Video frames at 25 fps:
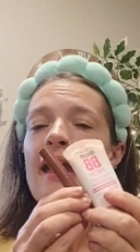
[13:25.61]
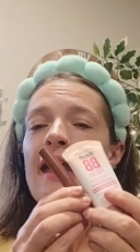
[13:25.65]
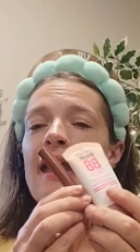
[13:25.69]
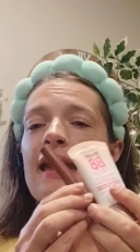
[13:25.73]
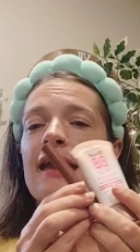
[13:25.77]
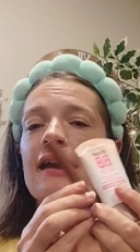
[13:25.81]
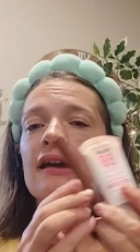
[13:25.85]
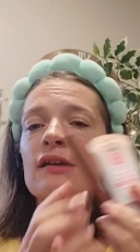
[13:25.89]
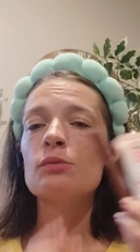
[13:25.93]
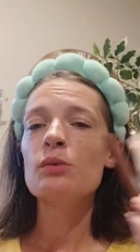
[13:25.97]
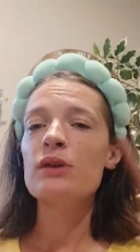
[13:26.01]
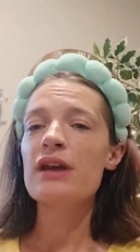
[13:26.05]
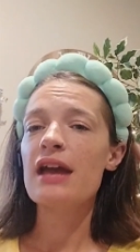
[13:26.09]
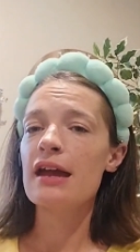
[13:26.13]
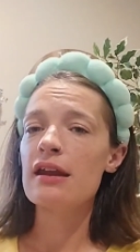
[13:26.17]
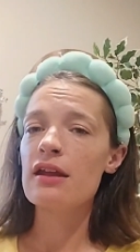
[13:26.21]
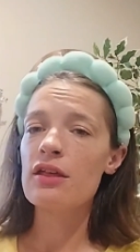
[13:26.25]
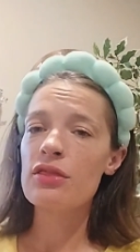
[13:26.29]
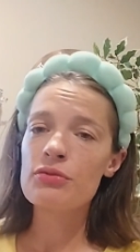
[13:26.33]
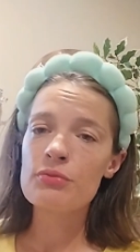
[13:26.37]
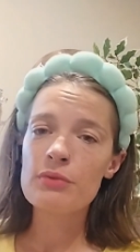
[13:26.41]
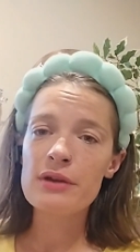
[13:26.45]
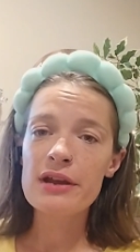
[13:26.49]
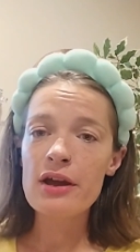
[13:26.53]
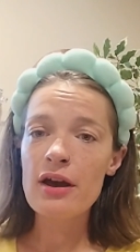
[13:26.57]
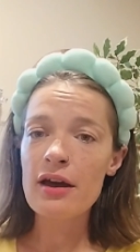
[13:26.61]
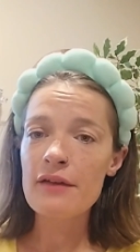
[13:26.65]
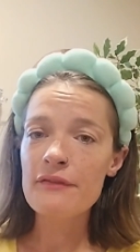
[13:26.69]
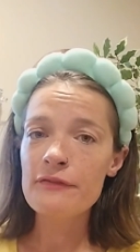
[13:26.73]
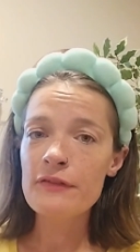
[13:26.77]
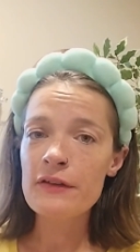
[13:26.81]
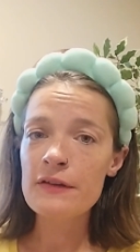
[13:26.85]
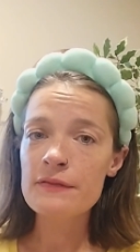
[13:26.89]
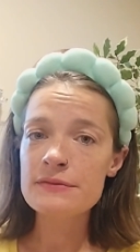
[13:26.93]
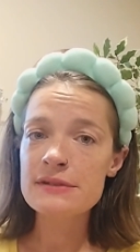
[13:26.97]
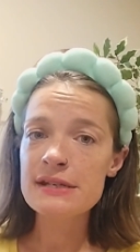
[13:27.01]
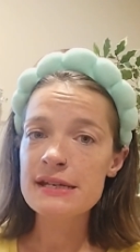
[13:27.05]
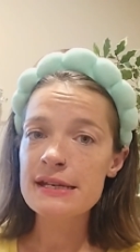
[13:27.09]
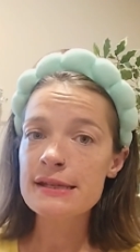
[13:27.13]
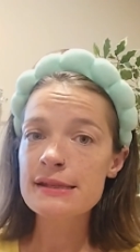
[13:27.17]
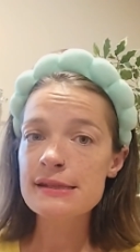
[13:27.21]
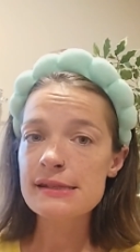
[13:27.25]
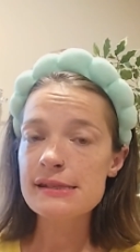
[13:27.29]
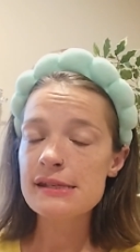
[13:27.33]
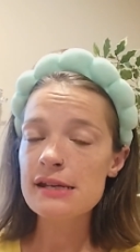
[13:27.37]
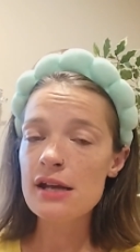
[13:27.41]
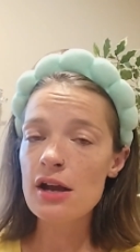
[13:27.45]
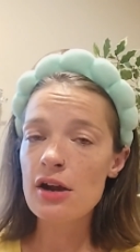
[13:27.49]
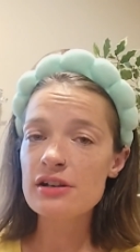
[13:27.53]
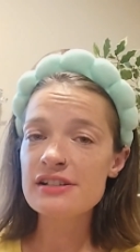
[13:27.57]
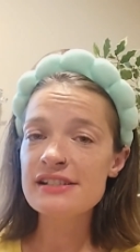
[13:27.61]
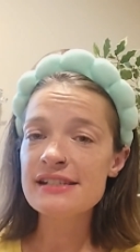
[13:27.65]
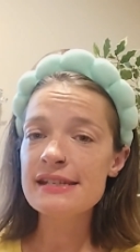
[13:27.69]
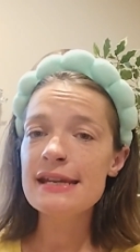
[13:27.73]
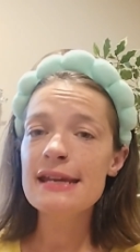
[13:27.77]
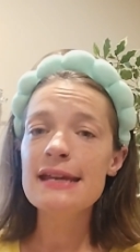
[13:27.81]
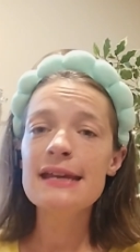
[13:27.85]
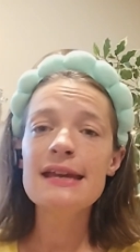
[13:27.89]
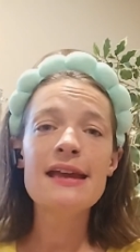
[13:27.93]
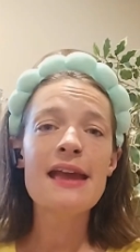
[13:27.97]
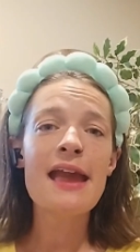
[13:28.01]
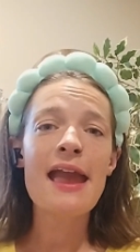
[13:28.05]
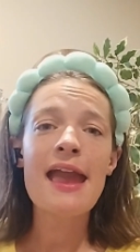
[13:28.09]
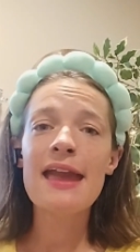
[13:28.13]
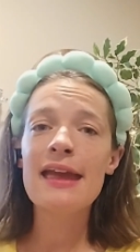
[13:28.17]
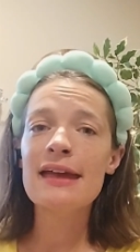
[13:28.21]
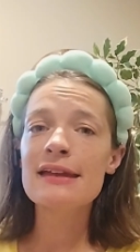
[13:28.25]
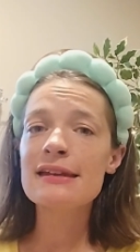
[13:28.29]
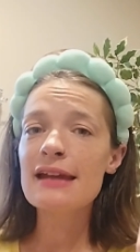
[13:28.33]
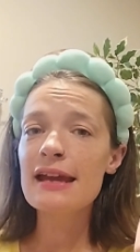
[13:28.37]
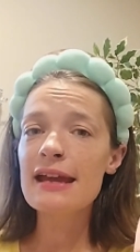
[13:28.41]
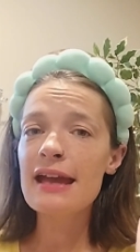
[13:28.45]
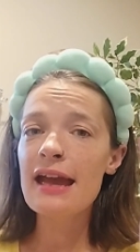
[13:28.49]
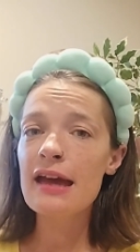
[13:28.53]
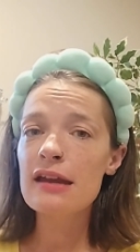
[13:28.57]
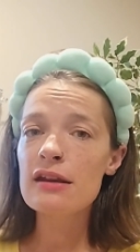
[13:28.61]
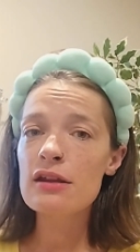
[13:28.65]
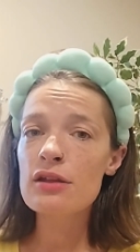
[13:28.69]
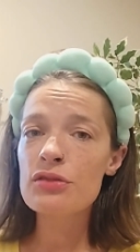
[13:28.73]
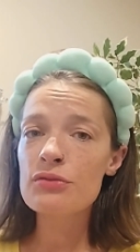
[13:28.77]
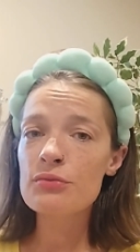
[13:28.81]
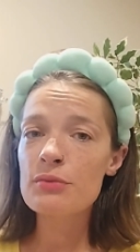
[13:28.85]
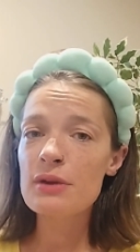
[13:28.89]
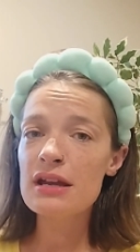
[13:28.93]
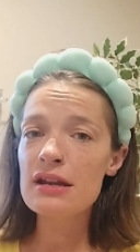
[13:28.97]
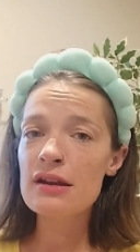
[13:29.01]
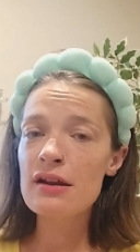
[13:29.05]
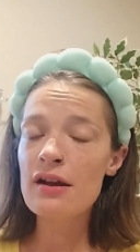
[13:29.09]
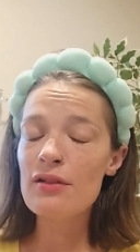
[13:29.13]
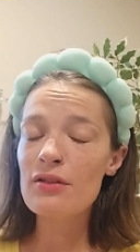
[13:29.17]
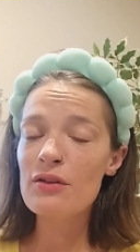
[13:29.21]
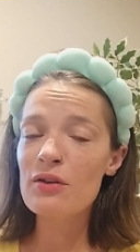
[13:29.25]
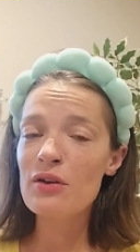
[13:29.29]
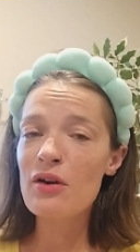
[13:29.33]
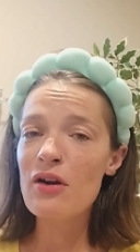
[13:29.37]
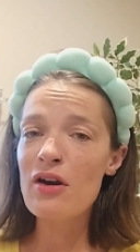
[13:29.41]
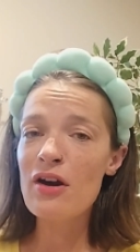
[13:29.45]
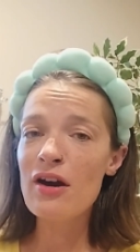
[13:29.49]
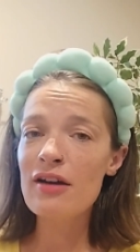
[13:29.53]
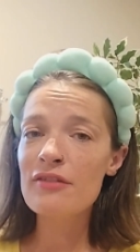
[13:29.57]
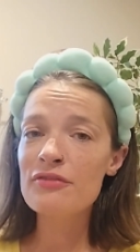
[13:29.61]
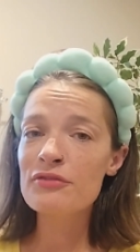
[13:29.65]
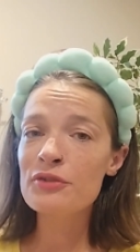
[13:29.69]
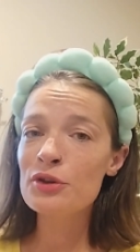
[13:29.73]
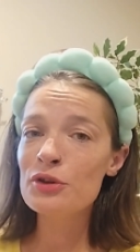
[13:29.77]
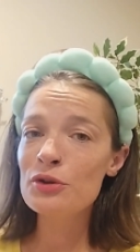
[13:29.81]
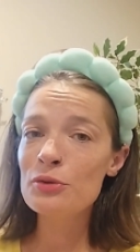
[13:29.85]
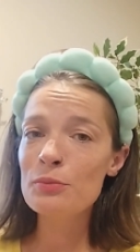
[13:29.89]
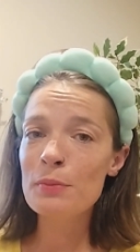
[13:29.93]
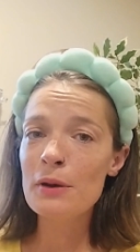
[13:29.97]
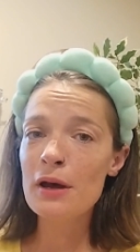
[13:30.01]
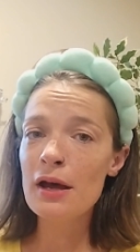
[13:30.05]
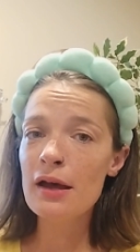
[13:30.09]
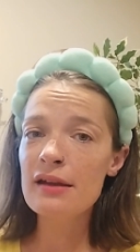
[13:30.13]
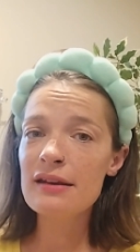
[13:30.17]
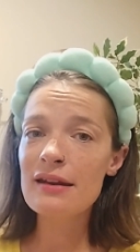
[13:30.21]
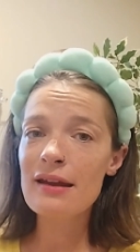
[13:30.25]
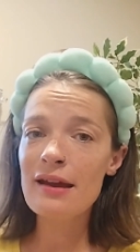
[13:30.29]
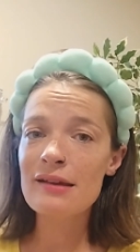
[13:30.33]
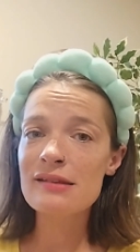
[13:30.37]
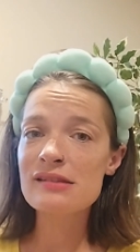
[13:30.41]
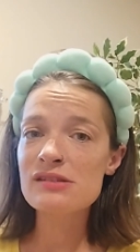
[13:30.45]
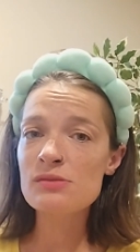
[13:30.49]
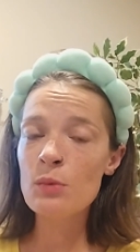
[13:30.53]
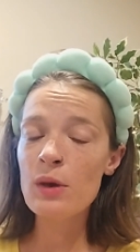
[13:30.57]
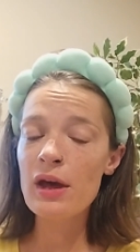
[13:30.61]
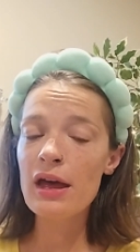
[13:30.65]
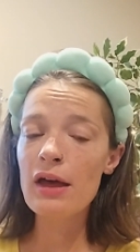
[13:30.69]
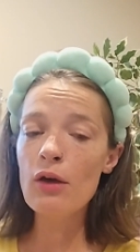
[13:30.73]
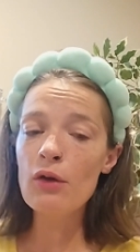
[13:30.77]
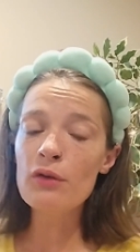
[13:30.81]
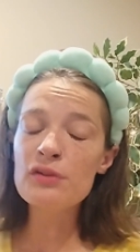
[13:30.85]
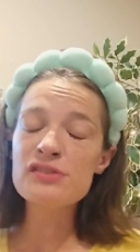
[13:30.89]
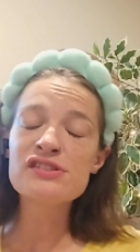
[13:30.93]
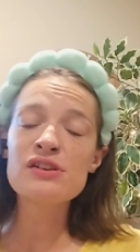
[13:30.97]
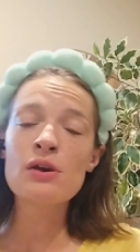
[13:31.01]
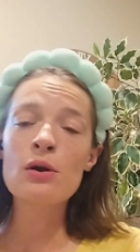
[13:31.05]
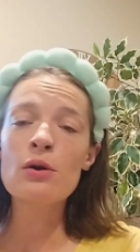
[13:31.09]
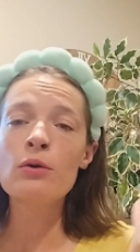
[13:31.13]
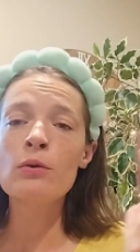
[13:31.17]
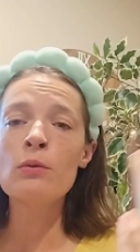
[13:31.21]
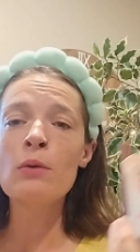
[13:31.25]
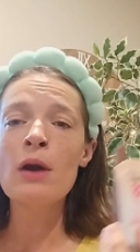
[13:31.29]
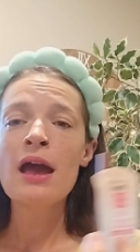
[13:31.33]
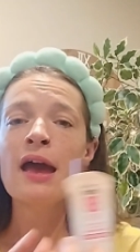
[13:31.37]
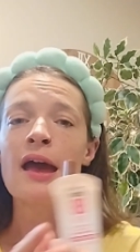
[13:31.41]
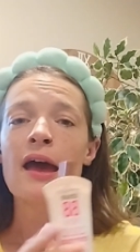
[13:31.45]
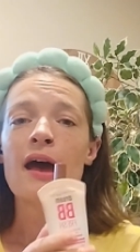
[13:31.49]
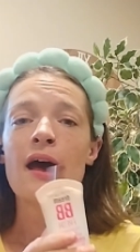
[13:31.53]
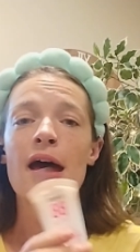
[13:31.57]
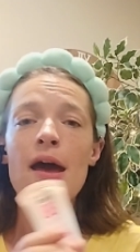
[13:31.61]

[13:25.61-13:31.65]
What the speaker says: And we had a 3 off 15 CRT, and I had a $3 off coupon as well. So